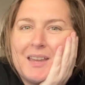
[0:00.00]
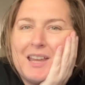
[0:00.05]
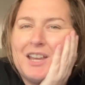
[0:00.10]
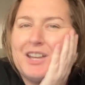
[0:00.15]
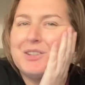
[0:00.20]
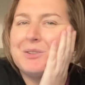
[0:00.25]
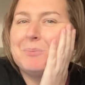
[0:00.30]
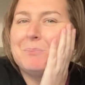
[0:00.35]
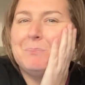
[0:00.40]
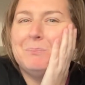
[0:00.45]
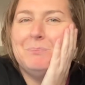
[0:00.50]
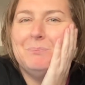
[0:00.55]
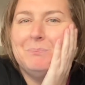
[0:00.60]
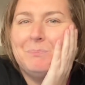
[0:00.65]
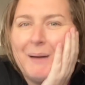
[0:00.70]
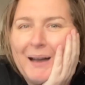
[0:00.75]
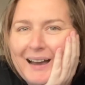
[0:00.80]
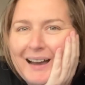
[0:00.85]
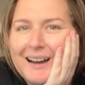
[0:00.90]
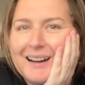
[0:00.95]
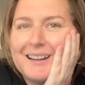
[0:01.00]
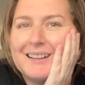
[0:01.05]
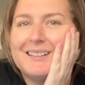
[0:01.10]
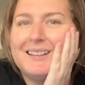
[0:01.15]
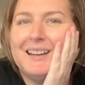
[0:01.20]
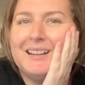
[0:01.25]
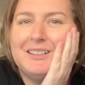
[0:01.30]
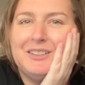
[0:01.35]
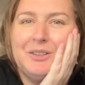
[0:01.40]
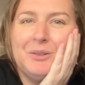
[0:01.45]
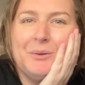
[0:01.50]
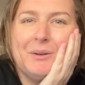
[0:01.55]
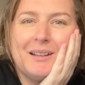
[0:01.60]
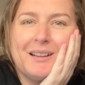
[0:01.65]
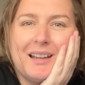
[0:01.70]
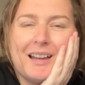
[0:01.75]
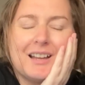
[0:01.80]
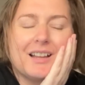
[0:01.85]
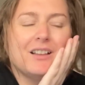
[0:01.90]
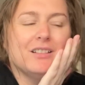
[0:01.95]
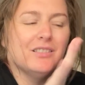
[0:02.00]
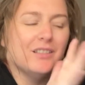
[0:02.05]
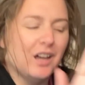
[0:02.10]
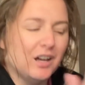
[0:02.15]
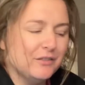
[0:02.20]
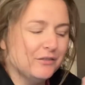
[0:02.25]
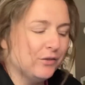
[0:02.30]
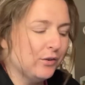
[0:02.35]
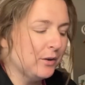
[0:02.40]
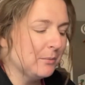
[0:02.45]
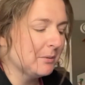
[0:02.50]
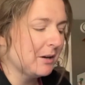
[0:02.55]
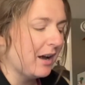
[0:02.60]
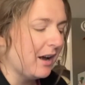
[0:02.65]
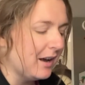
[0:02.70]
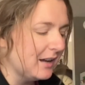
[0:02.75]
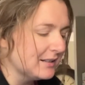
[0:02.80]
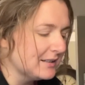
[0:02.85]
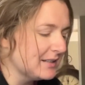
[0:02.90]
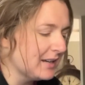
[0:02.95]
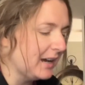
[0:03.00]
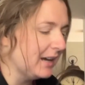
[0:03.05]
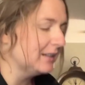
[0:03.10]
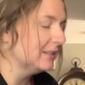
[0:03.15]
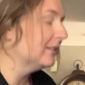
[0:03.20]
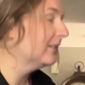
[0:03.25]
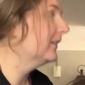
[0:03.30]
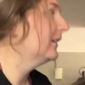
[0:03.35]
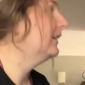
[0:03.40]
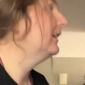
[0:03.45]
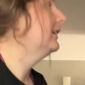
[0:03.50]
is back and doing like long form content.